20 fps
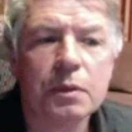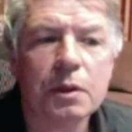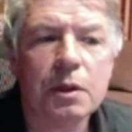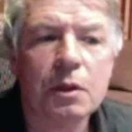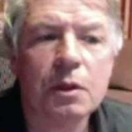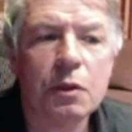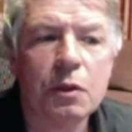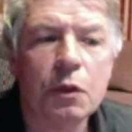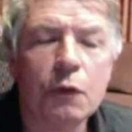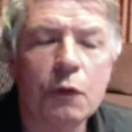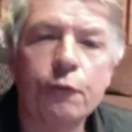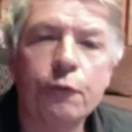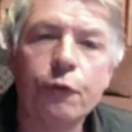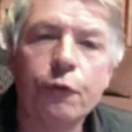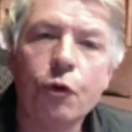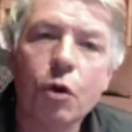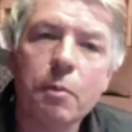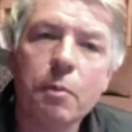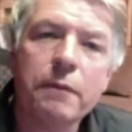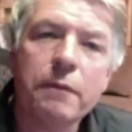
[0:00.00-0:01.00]
the
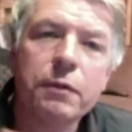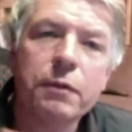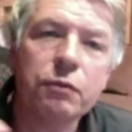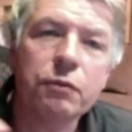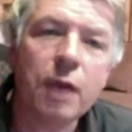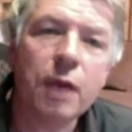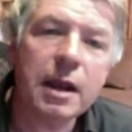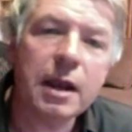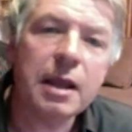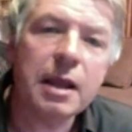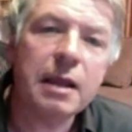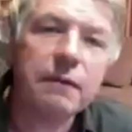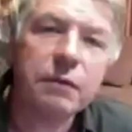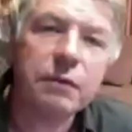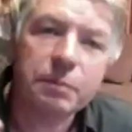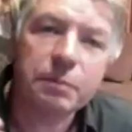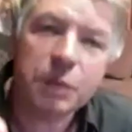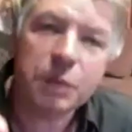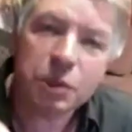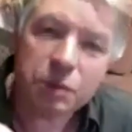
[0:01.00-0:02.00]
form of the writing of the
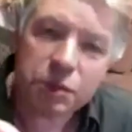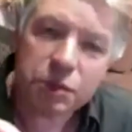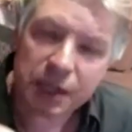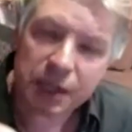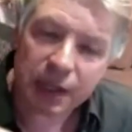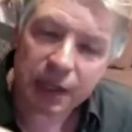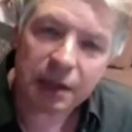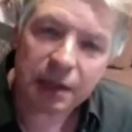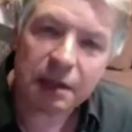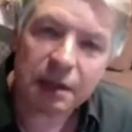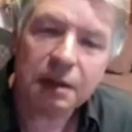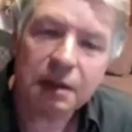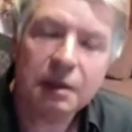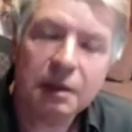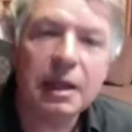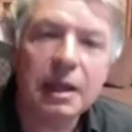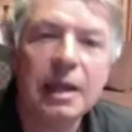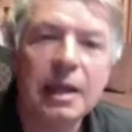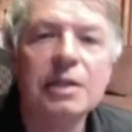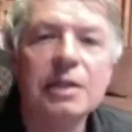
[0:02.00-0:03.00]
music
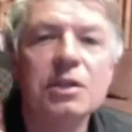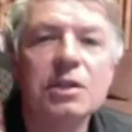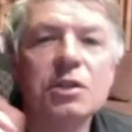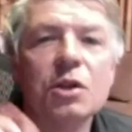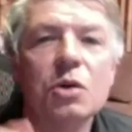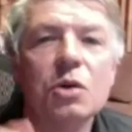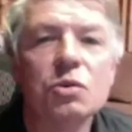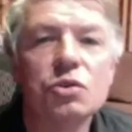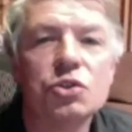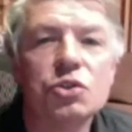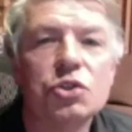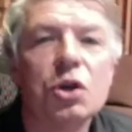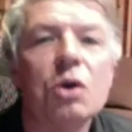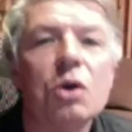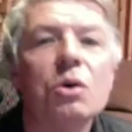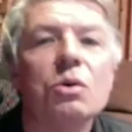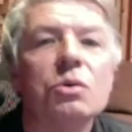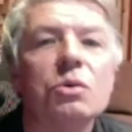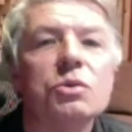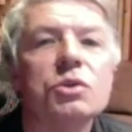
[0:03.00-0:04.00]
in those
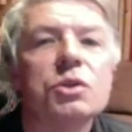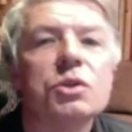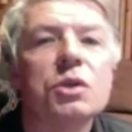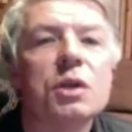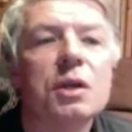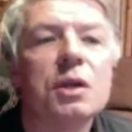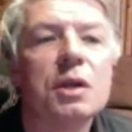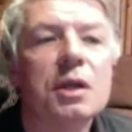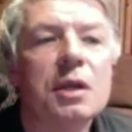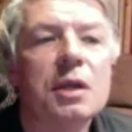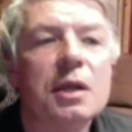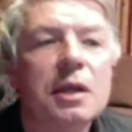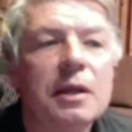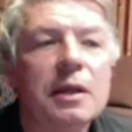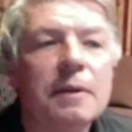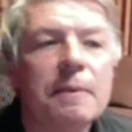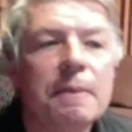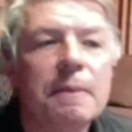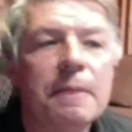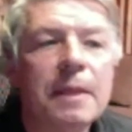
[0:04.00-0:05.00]
shows
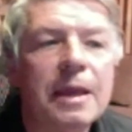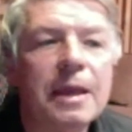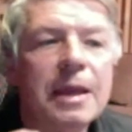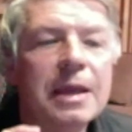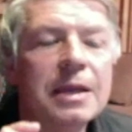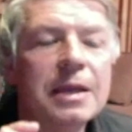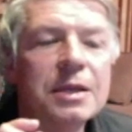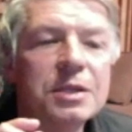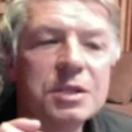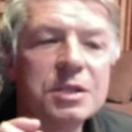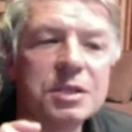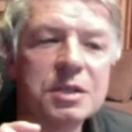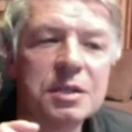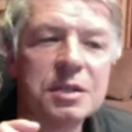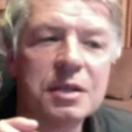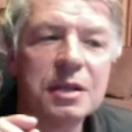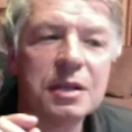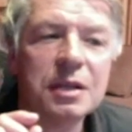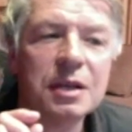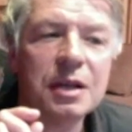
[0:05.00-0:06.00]
is
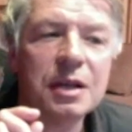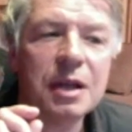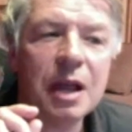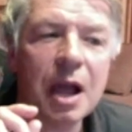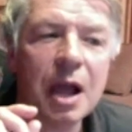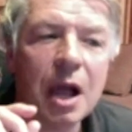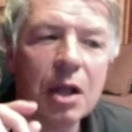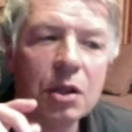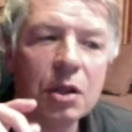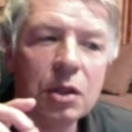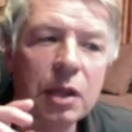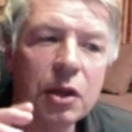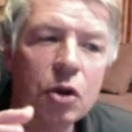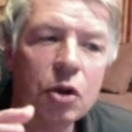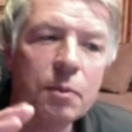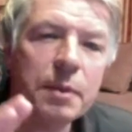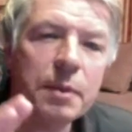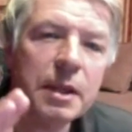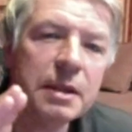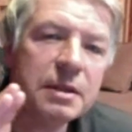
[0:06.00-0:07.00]
a little
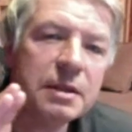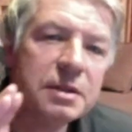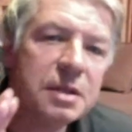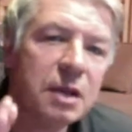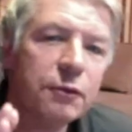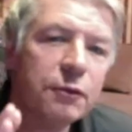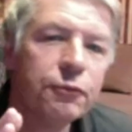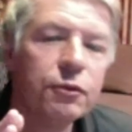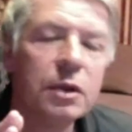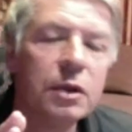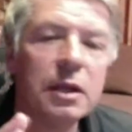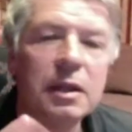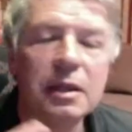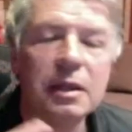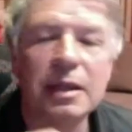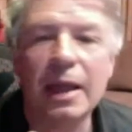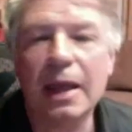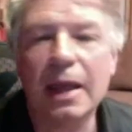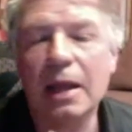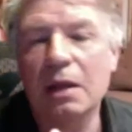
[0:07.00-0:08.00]
bit different
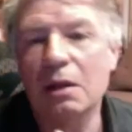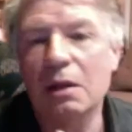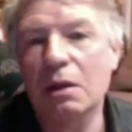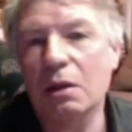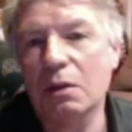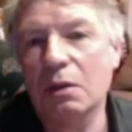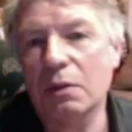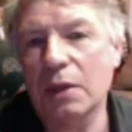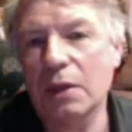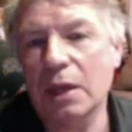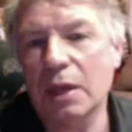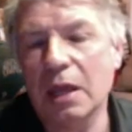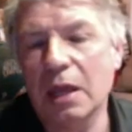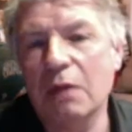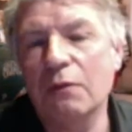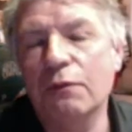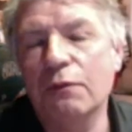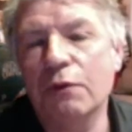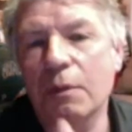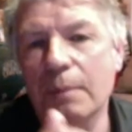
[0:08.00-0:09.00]
than the
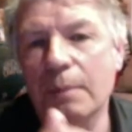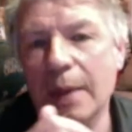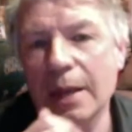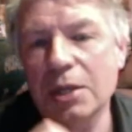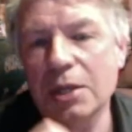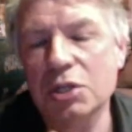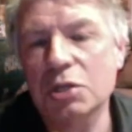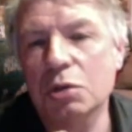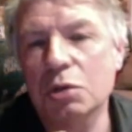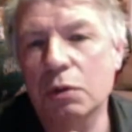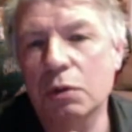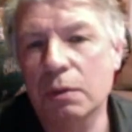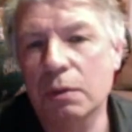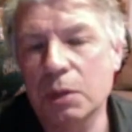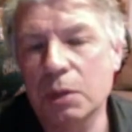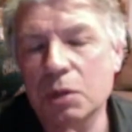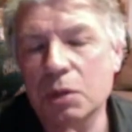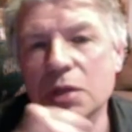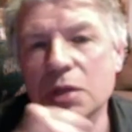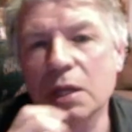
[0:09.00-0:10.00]
information or the
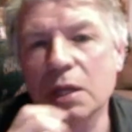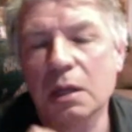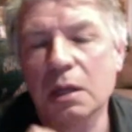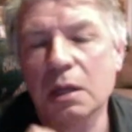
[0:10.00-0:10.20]
music